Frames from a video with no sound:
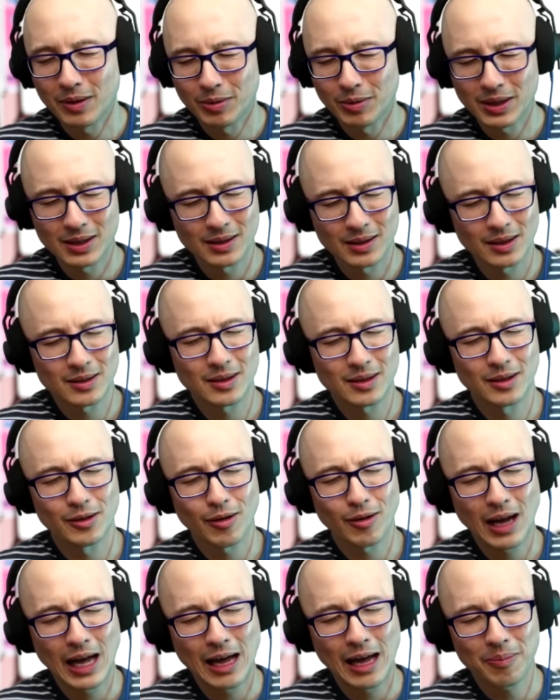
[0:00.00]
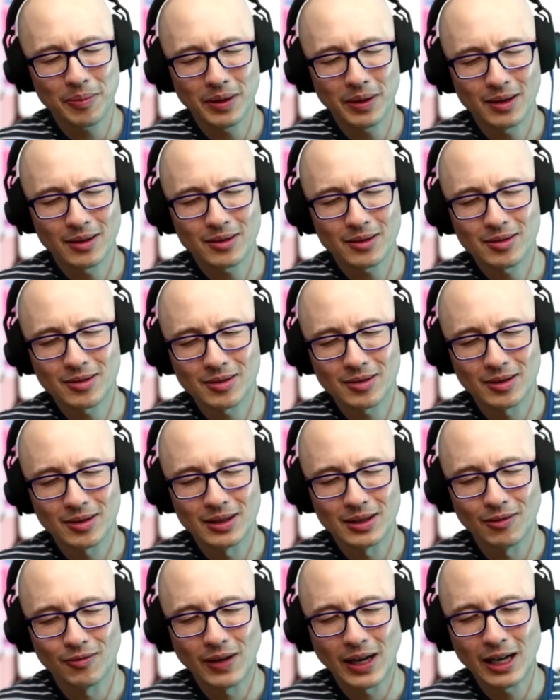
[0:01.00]
what is it? Your happiness
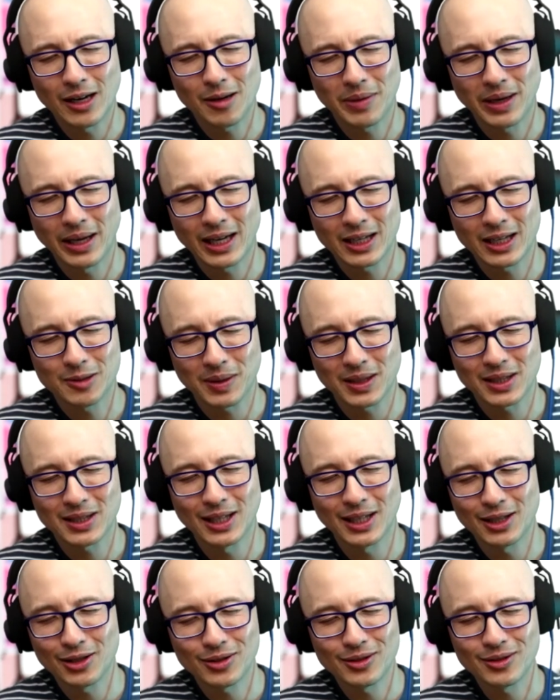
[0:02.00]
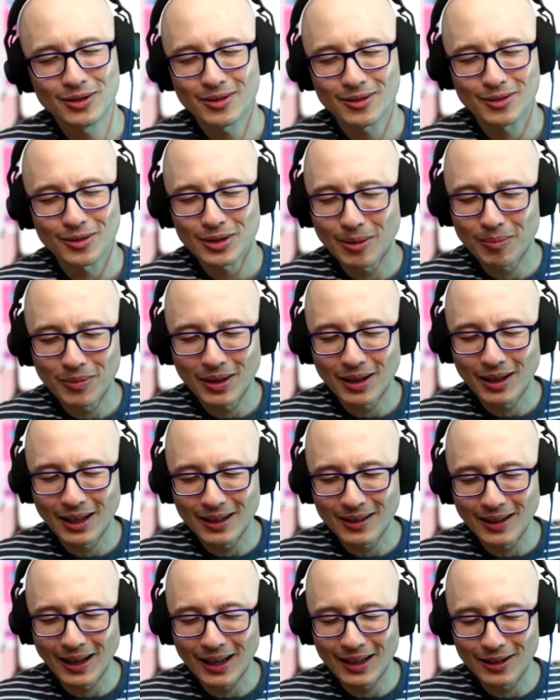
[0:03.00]
divided by expectations or something
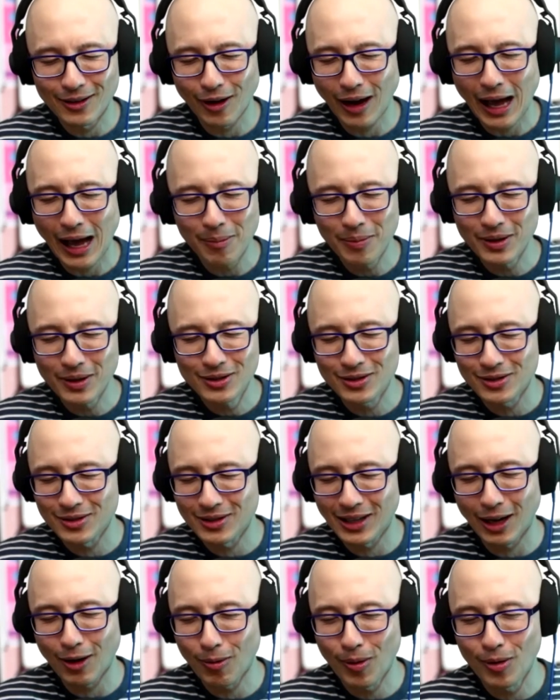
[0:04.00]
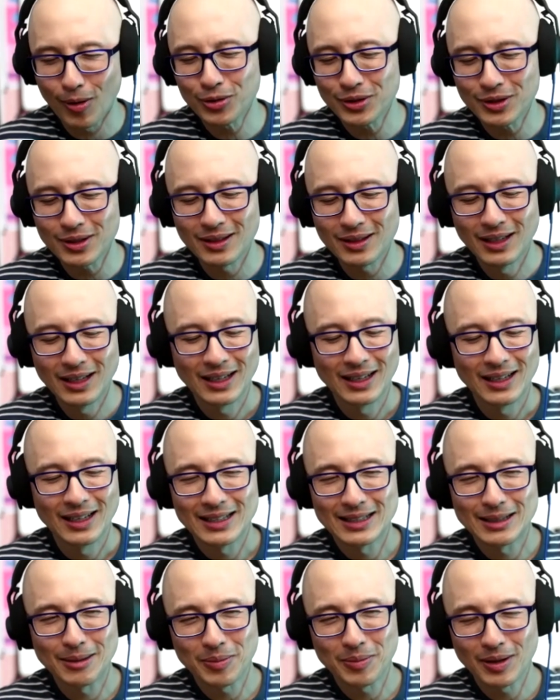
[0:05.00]
like that. Your happiness is that quotient,
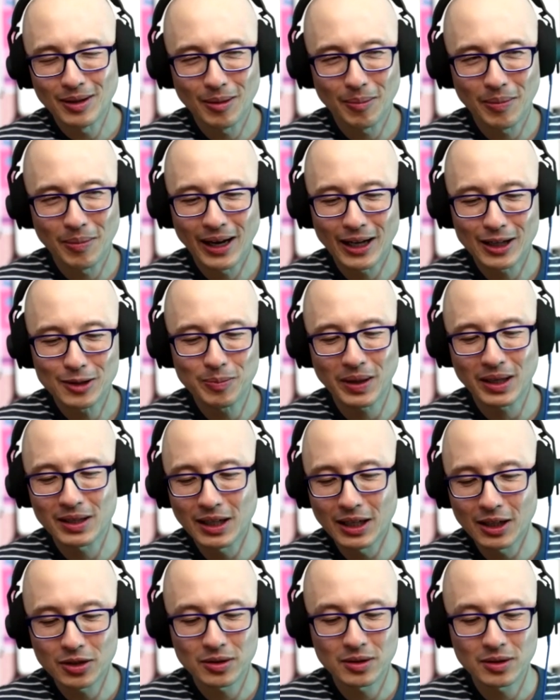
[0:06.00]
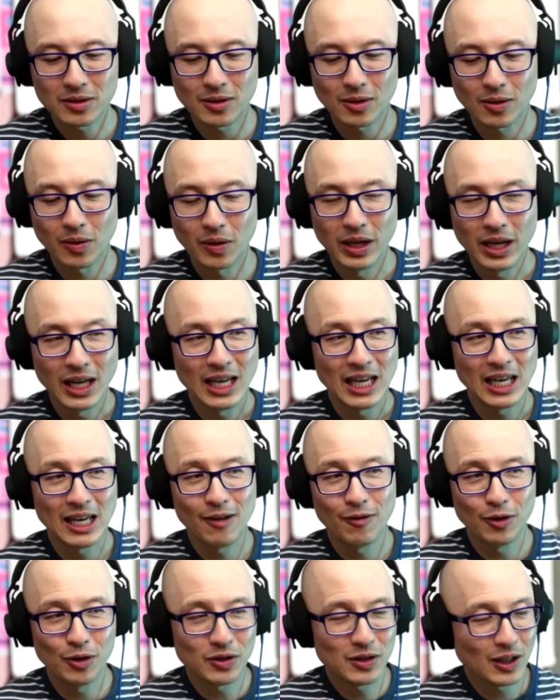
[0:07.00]
something about expectations. So
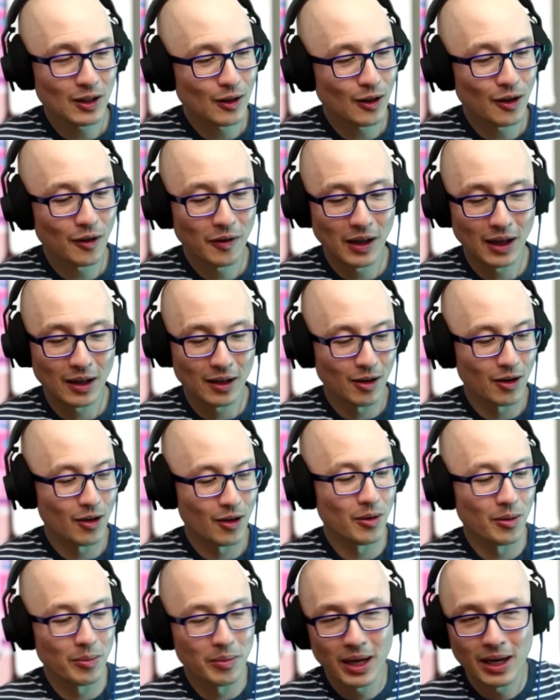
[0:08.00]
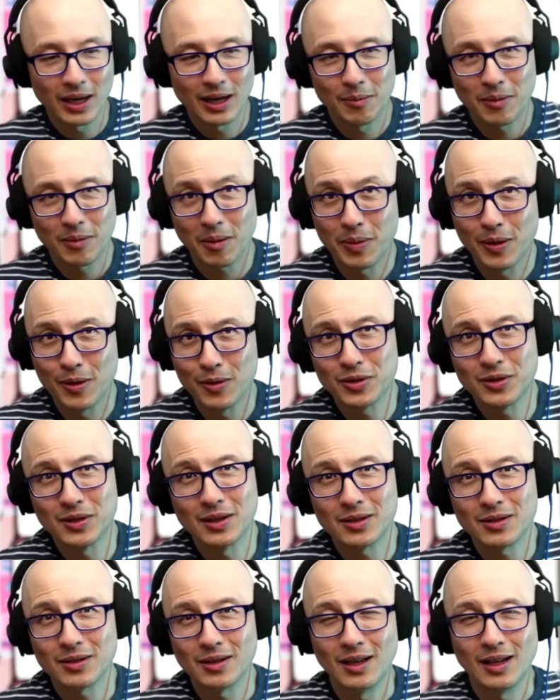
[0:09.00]
if you sit there and think, oh man, I'm going to
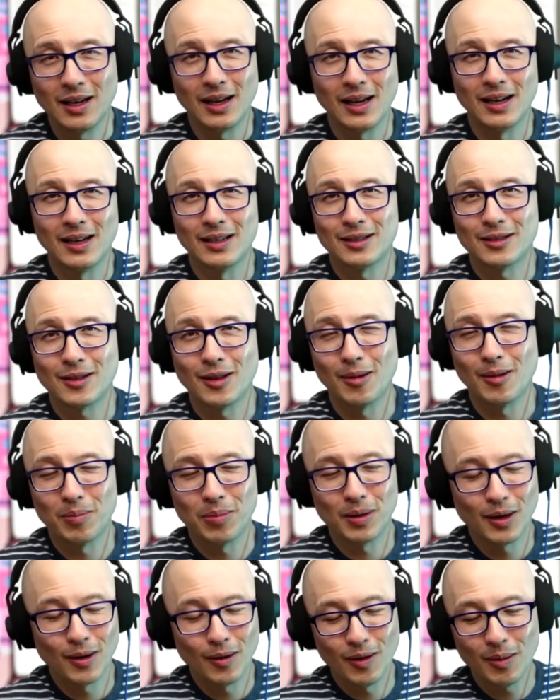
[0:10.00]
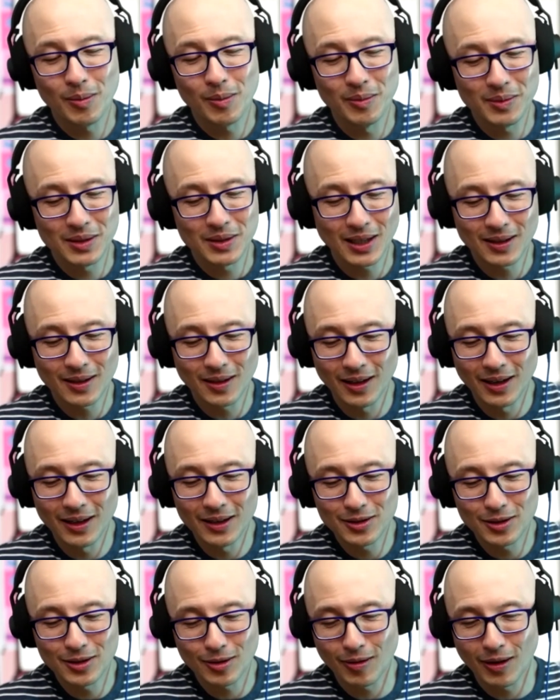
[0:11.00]
post this and it's going to blow up, I'm going to set the
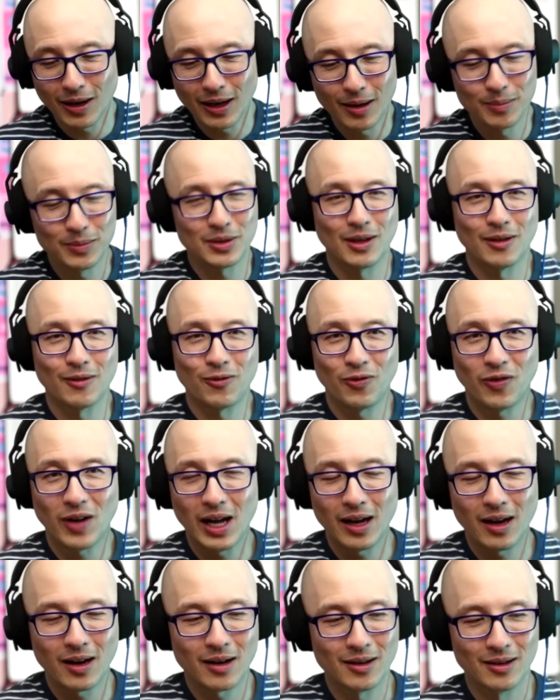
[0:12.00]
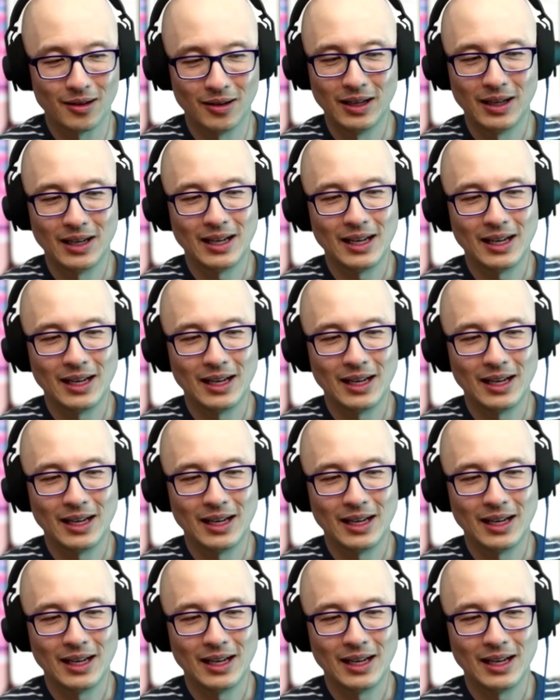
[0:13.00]
Instagrams on fire,